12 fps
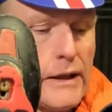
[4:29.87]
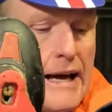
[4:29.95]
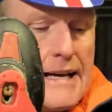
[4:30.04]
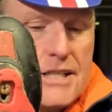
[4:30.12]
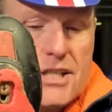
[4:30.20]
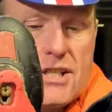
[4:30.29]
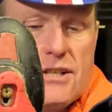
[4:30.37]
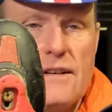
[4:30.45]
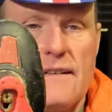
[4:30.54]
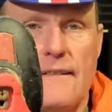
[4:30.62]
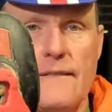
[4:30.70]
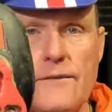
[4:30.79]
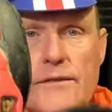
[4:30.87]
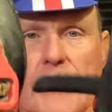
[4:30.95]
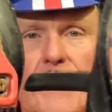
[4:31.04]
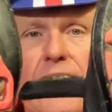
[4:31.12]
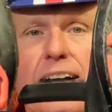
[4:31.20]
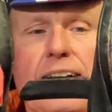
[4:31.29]
last,
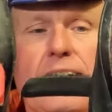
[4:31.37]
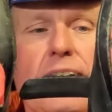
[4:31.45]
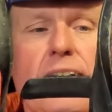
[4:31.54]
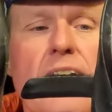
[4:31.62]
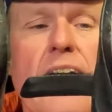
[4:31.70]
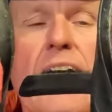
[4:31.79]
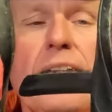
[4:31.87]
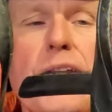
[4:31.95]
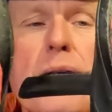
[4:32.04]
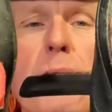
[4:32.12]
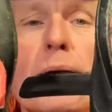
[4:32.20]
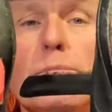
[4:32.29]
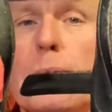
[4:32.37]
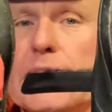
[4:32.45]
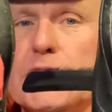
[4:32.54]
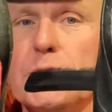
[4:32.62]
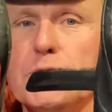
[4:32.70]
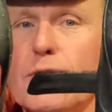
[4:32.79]
and their mountain
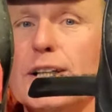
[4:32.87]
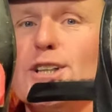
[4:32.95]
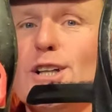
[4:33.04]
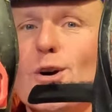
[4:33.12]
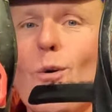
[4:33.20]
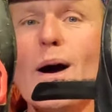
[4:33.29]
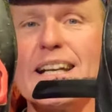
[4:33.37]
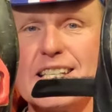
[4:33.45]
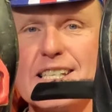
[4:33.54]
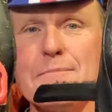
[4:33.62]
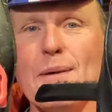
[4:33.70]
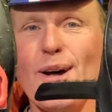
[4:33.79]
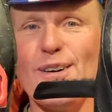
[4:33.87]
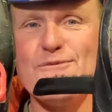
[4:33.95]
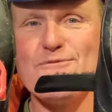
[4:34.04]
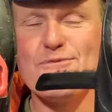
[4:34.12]
bike shoes are actually quite similar.